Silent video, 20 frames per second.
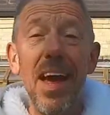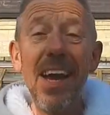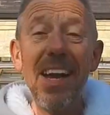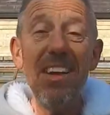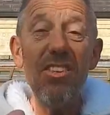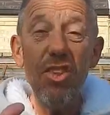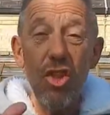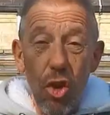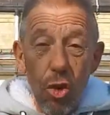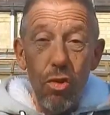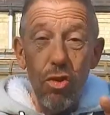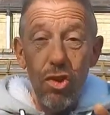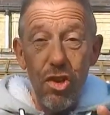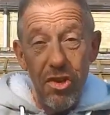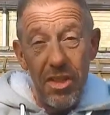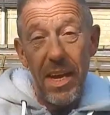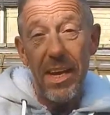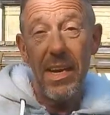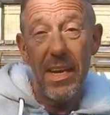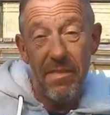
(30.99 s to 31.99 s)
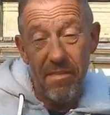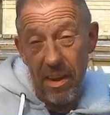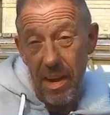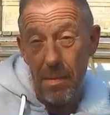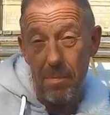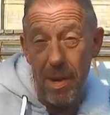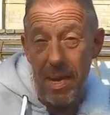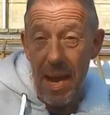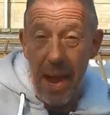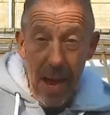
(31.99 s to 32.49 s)
and it's not just any
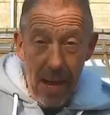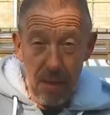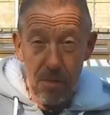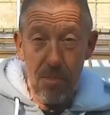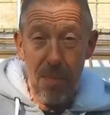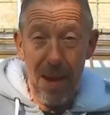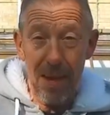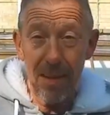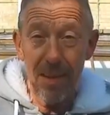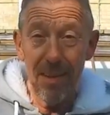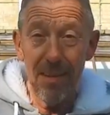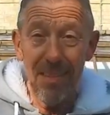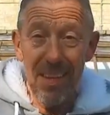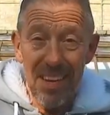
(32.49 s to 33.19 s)
family hatchback.